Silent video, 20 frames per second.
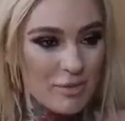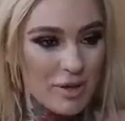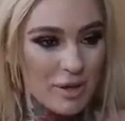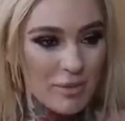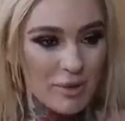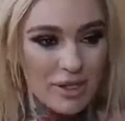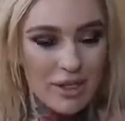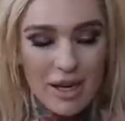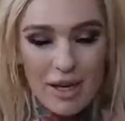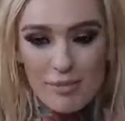but I'm
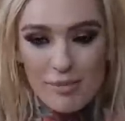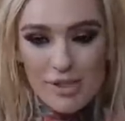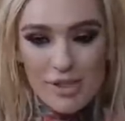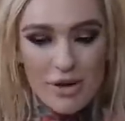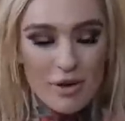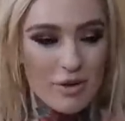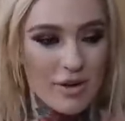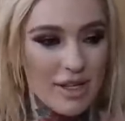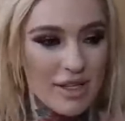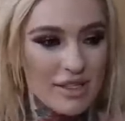like, I'm
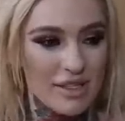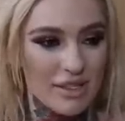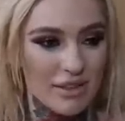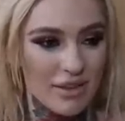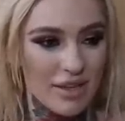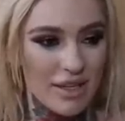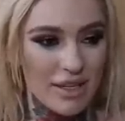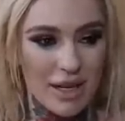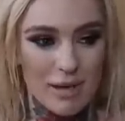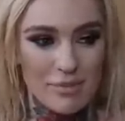so into
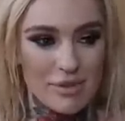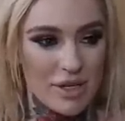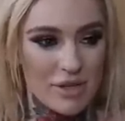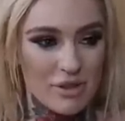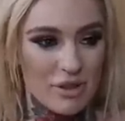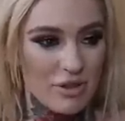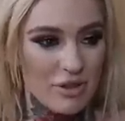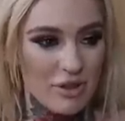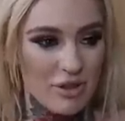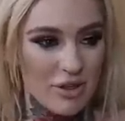like I'm
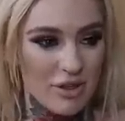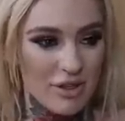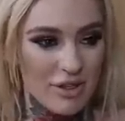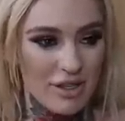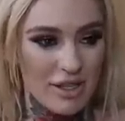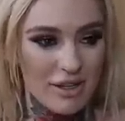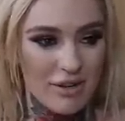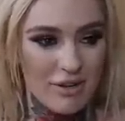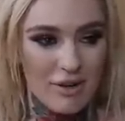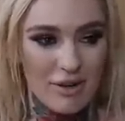such a nerd
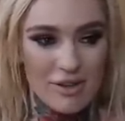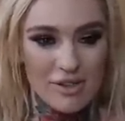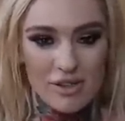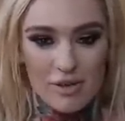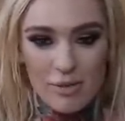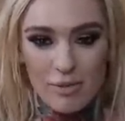at heart too.